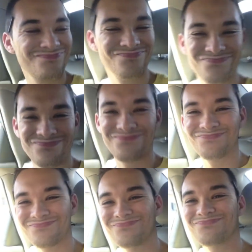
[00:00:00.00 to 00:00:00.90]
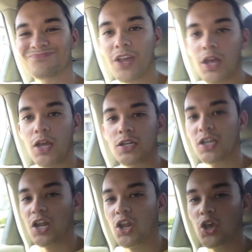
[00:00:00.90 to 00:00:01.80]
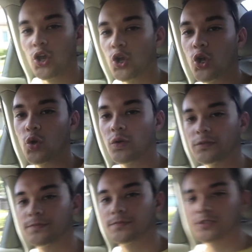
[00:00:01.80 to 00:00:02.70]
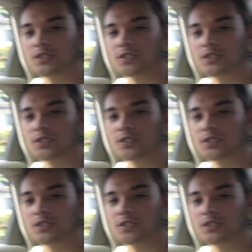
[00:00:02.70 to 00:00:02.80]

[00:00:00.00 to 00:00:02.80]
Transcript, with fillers: what is that face? Hello, what's